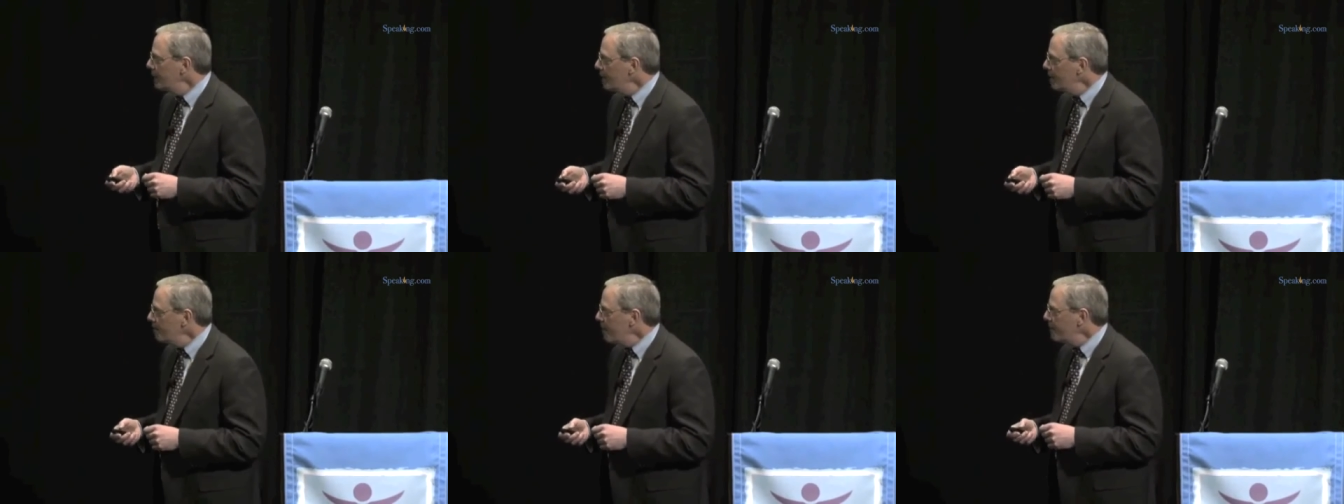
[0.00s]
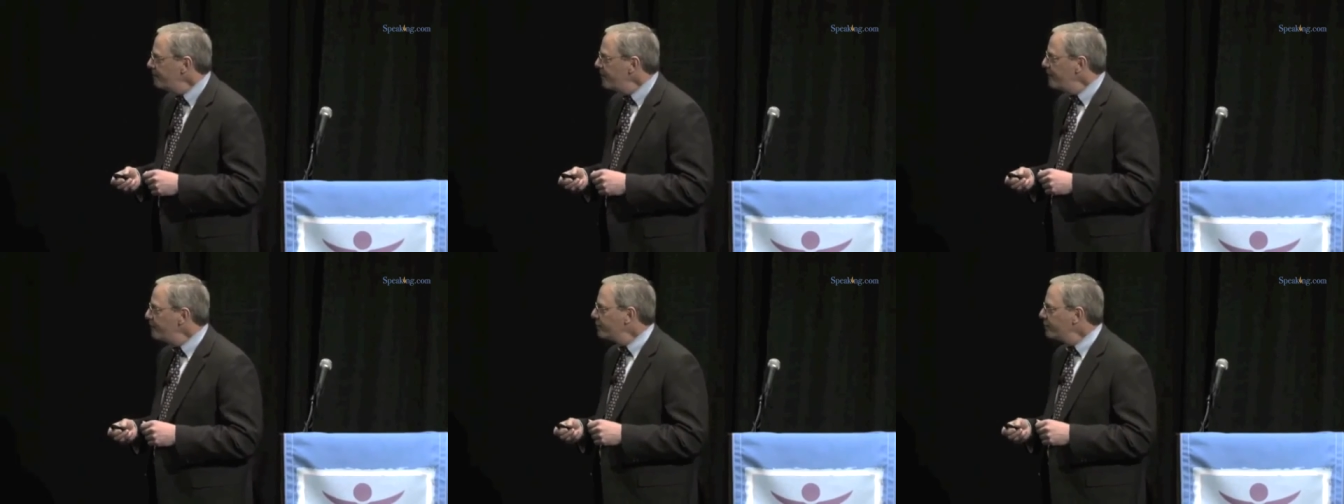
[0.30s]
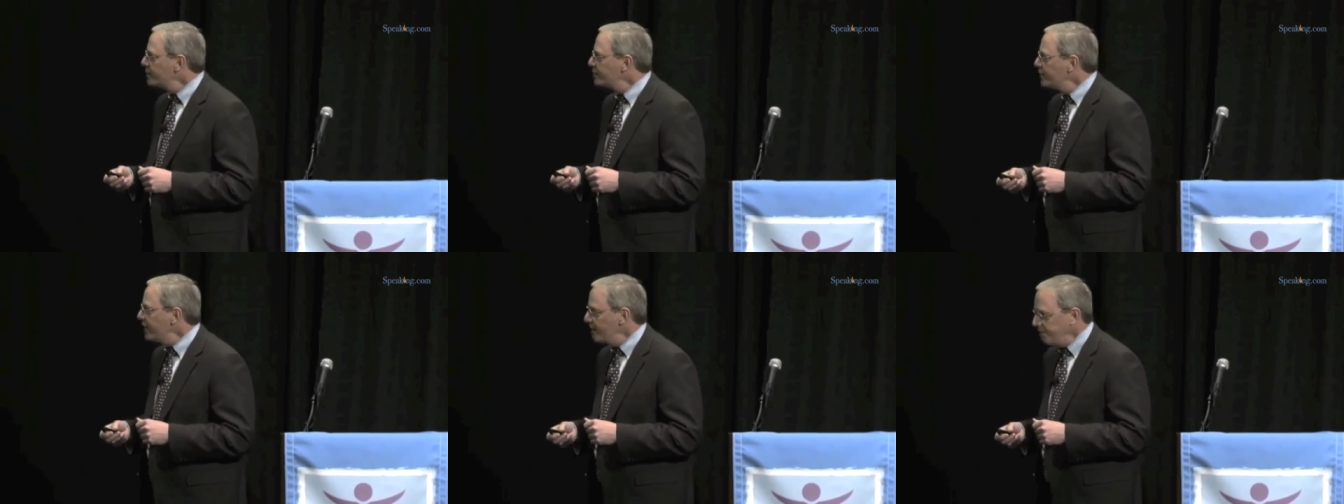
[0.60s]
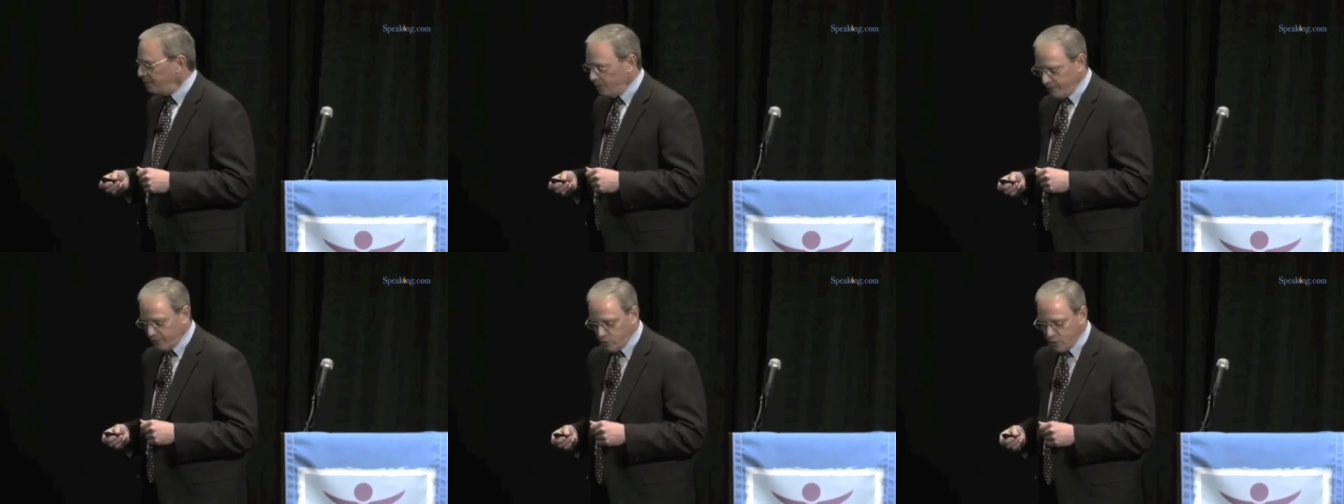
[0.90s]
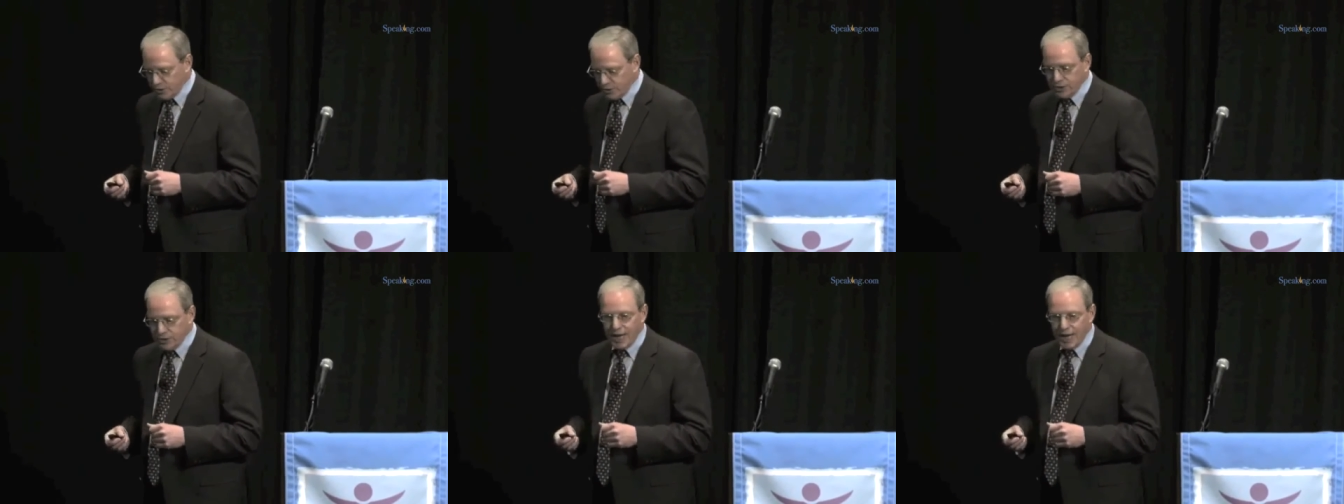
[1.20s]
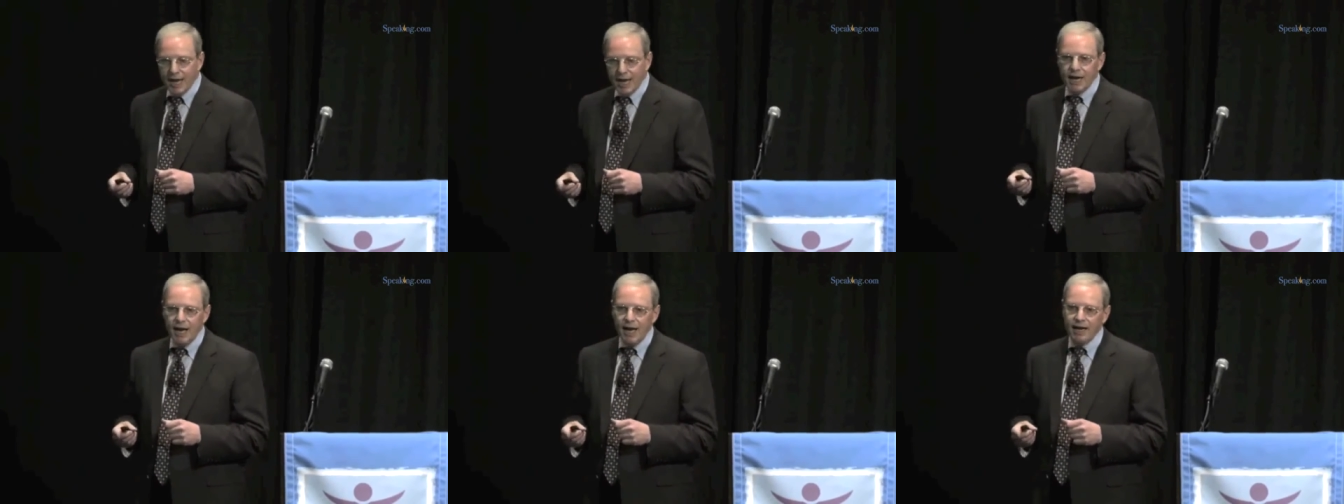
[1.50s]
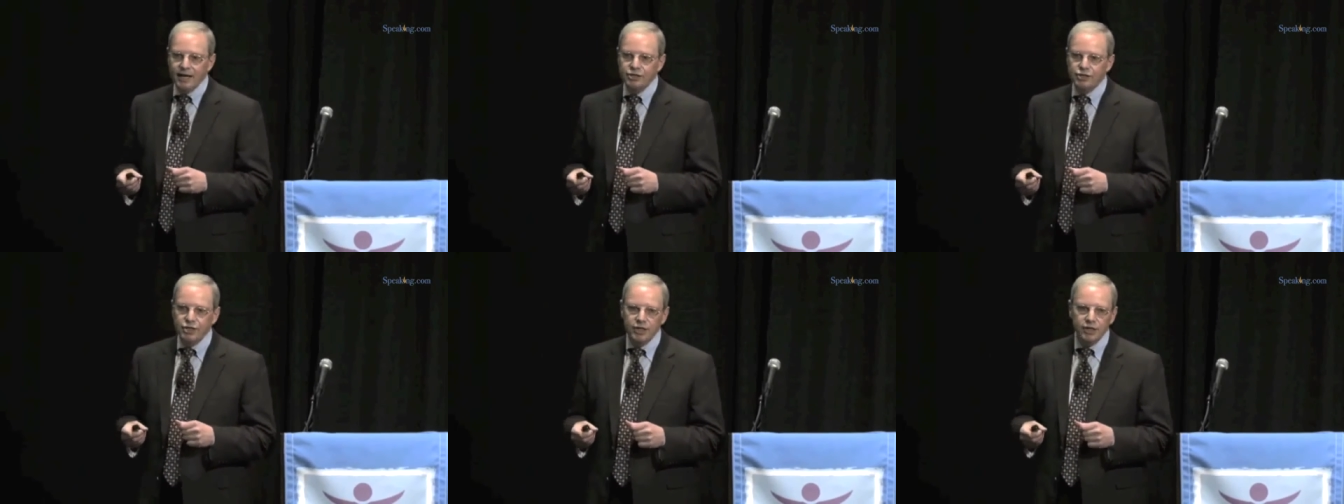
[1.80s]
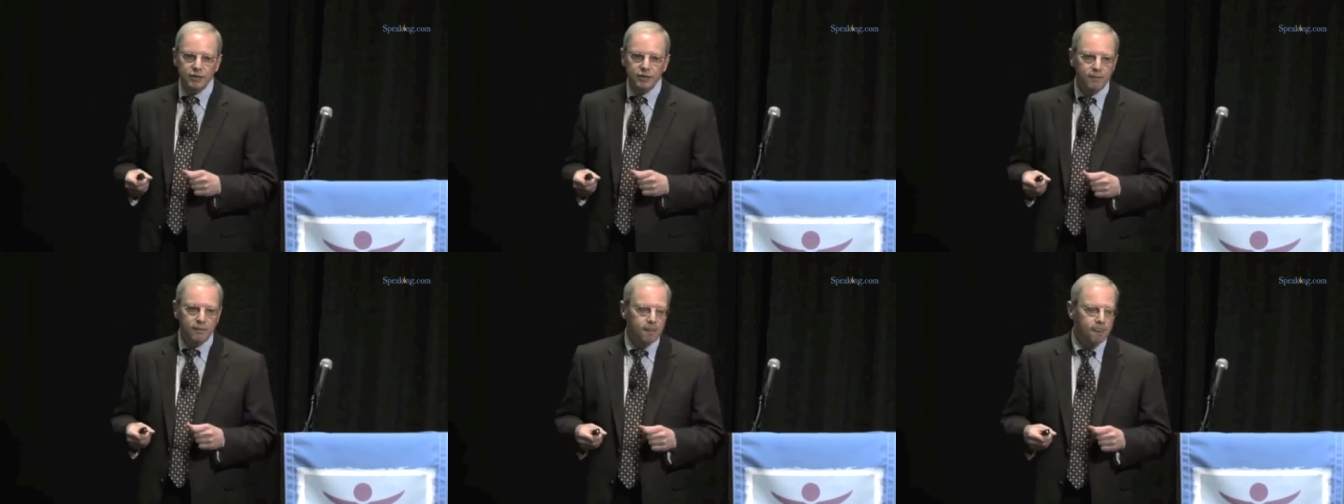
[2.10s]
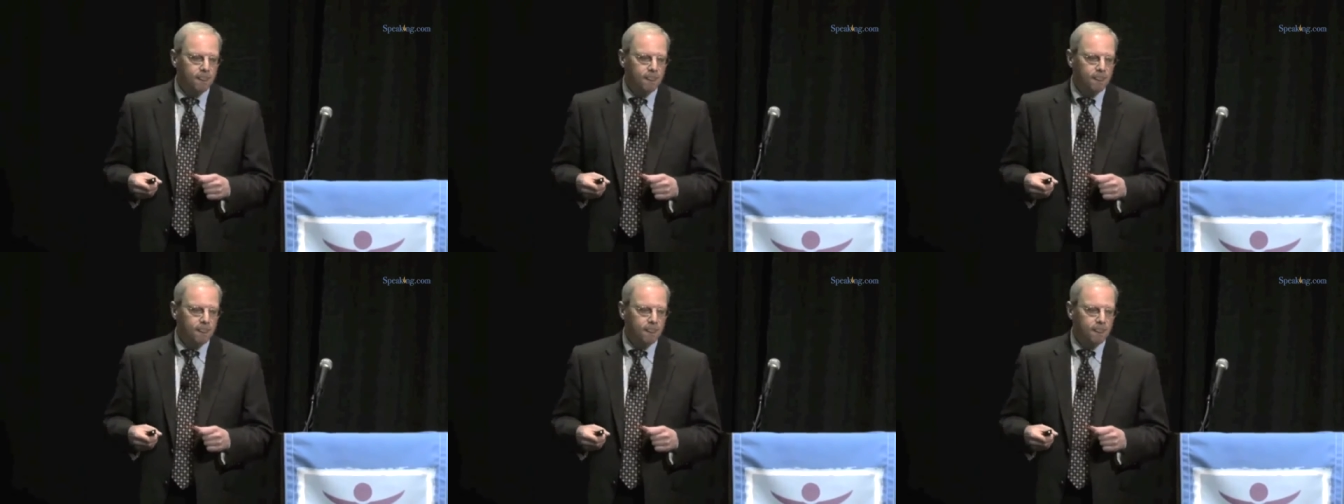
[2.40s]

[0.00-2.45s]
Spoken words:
My favorite example, of course, is hand hygiene.